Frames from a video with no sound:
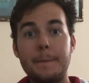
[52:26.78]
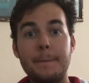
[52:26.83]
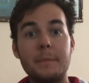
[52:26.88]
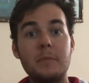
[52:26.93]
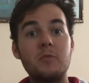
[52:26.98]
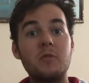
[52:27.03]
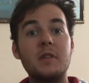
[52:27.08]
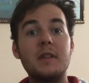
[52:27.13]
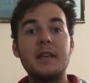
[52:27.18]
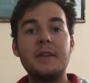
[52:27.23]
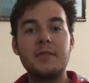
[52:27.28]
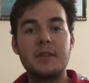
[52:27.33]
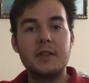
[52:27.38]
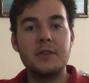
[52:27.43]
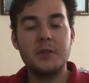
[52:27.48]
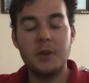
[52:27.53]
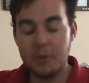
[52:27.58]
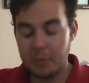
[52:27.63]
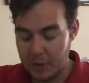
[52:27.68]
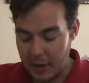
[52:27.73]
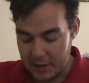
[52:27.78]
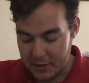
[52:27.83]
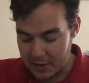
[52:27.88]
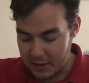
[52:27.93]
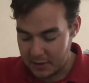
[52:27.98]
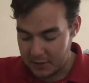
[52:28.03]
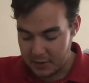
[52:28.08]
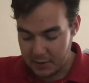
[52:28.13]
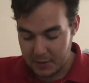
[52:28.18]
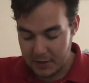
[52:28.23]
relieves control pressure,
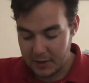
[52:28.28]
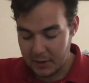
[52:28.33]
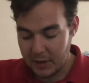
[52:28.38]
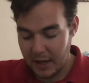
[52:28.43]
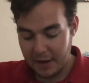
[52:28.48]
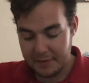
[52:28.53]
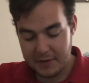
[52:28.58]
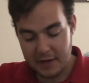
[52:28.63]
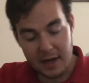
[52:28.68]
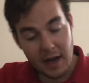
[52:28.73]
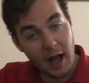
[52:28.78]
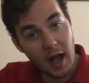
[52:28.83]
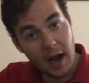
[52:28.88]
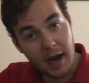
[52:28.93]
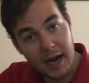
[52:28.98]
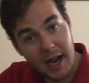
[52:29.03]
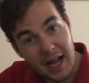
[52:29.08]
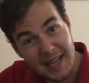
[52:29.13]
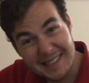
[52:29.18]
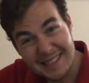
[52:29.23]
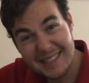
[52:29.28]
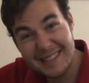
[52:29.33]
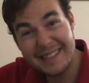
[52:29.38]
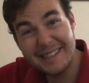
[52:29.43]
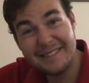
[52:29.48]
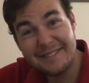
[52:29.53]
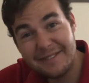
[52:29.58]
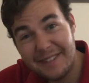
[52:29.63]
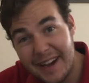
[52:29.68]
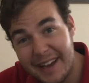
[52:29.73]
so we don't have to constantly
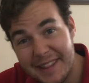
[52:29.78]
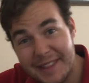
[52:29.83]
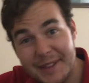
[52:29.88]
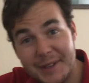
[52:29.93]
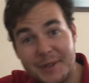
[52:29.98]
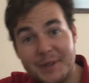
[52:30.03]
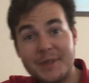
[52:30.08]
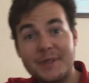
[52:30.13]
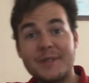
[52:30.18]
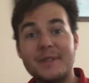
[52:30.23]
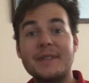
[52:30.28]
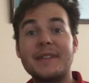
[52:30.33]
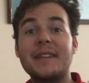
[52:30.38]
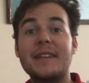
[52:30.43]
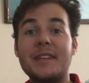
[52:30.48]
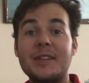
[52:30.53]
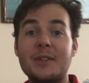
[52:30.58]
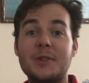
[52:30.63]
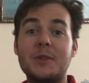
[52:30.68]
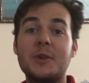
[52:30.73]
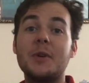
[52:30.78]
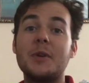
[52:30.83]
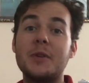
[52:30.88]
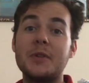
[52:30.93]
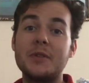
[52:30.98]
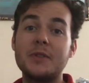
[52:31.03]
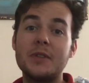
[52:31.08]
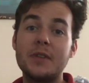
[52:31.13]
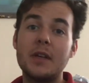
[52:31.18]
fight those controls.